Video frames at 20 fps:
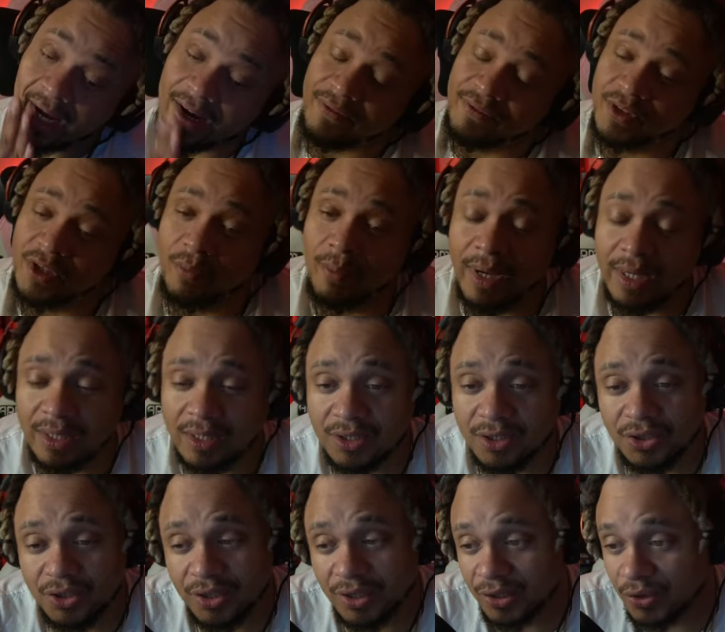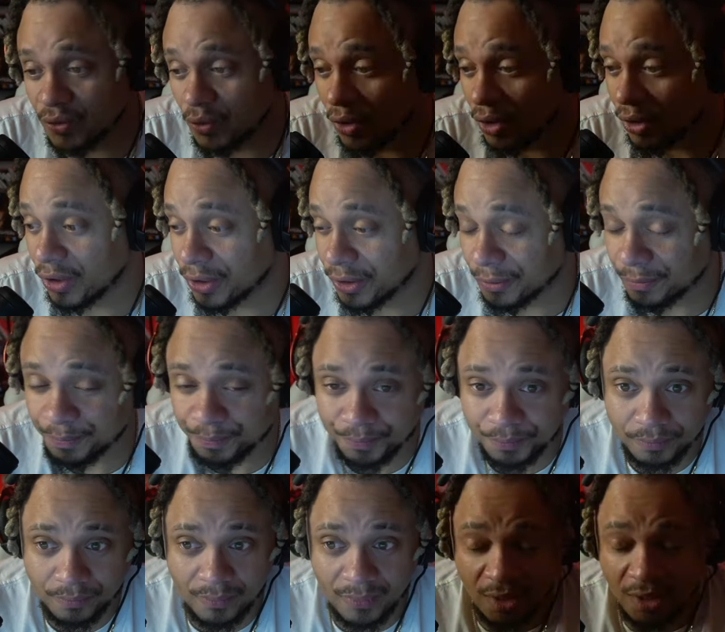your life to make this chick stronger.
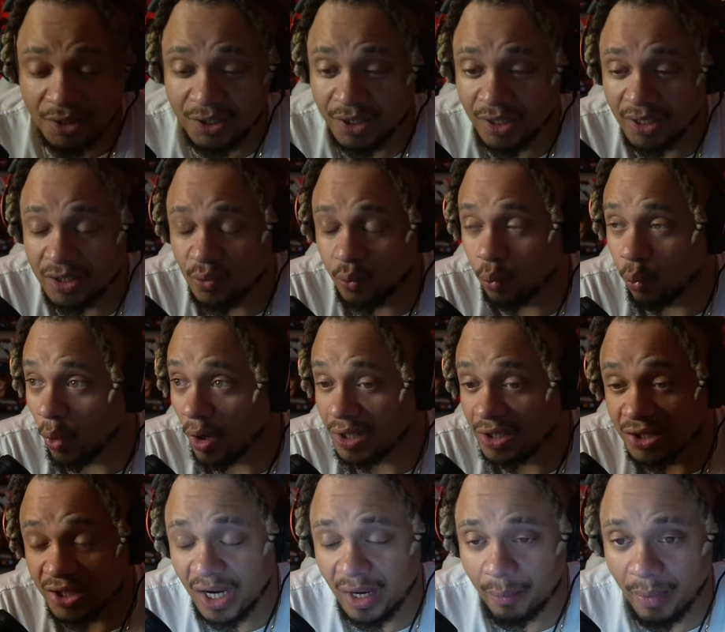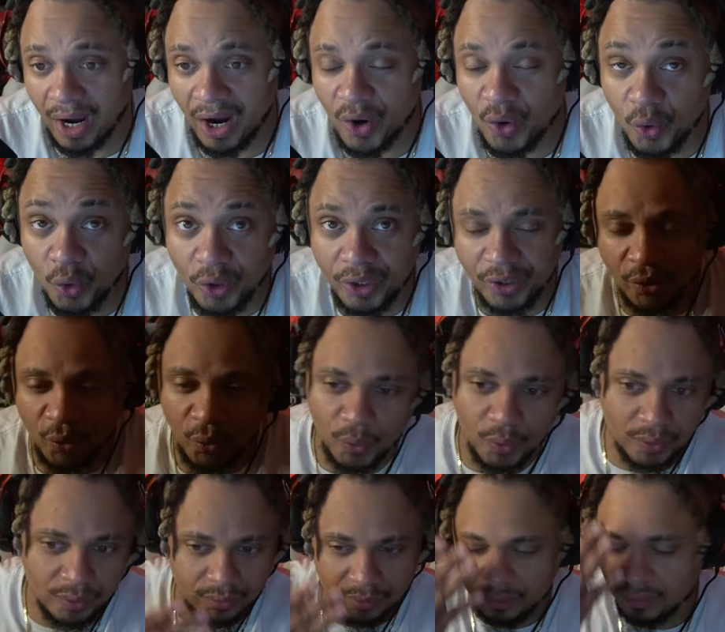And she gets one shot by
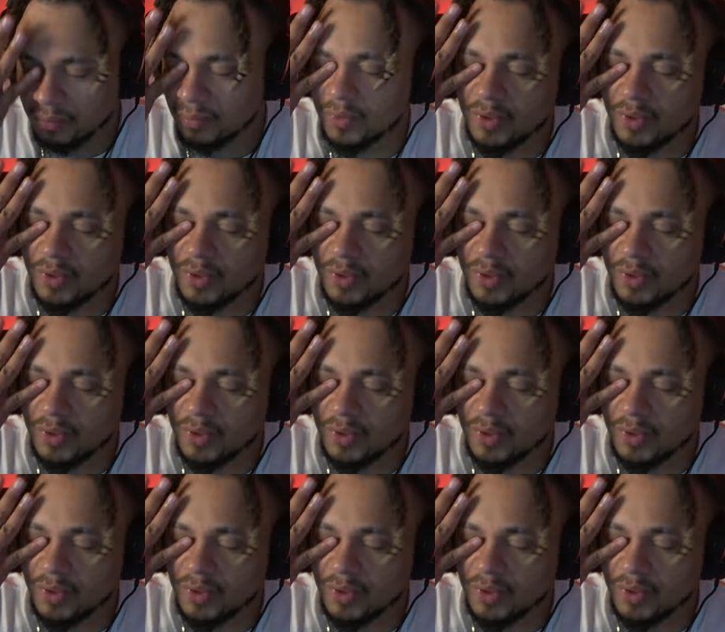Uryu.